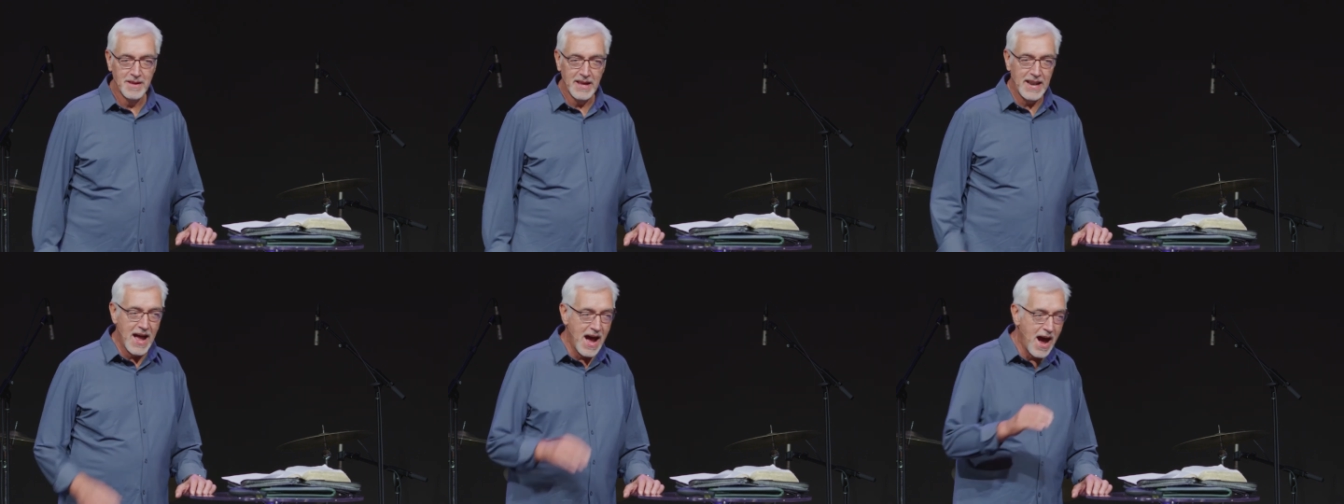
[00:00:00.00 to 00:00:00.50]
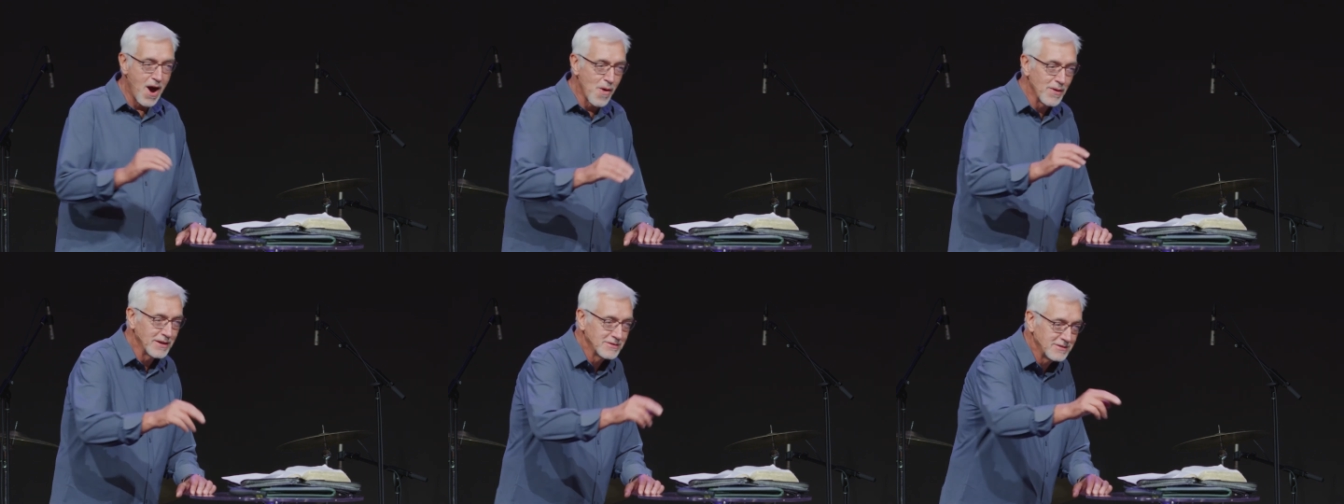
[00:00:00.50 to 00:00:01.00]
And how
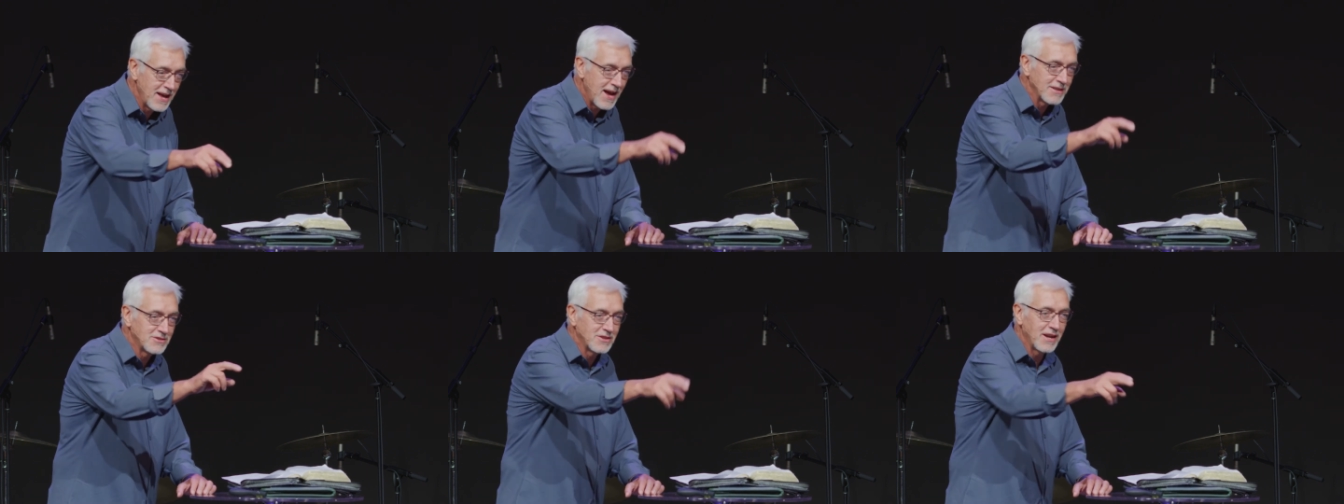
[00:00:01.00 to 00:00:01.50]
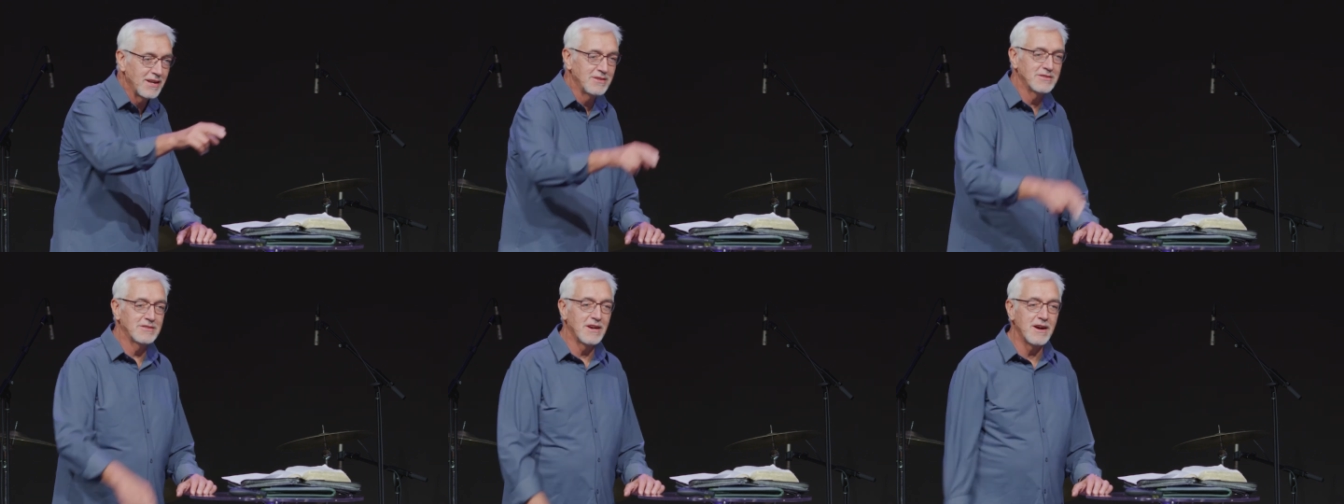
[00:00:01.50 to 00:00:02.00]
has that
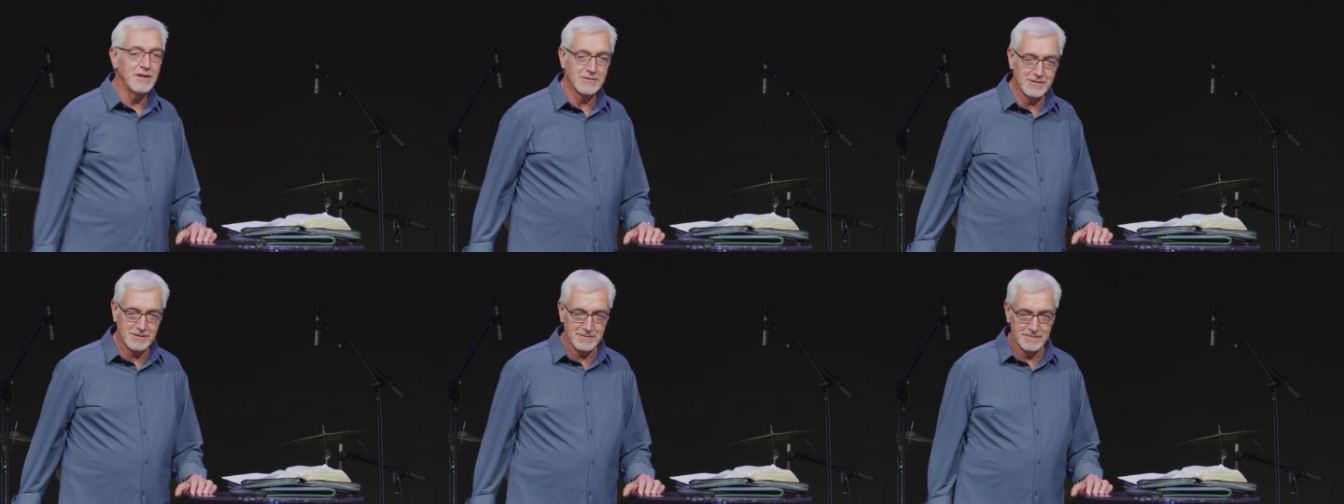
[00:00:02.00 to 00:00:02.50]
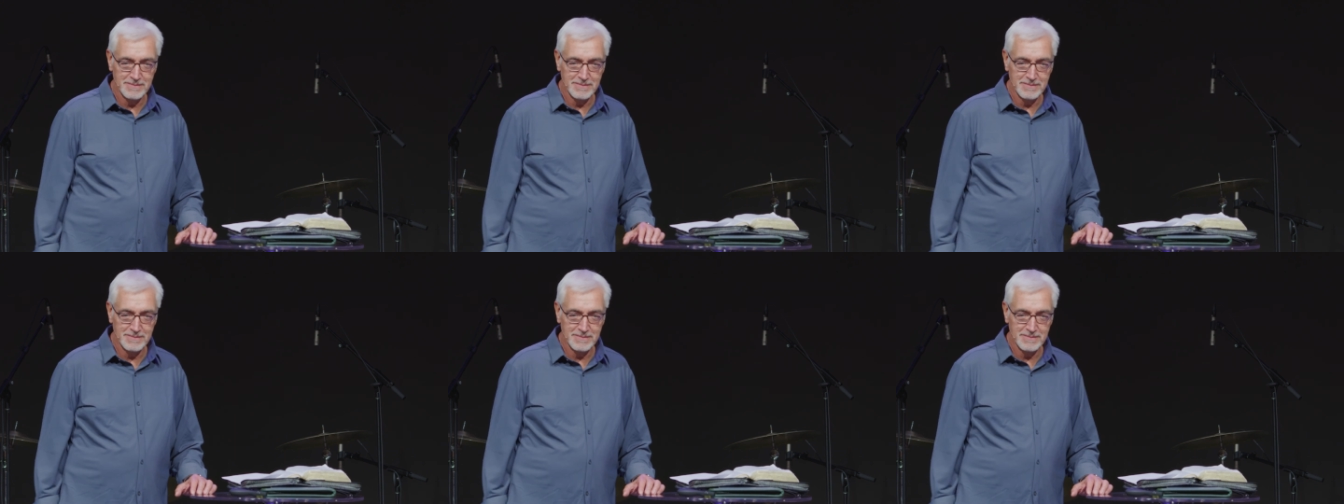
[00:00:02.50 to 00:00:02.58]
changed us?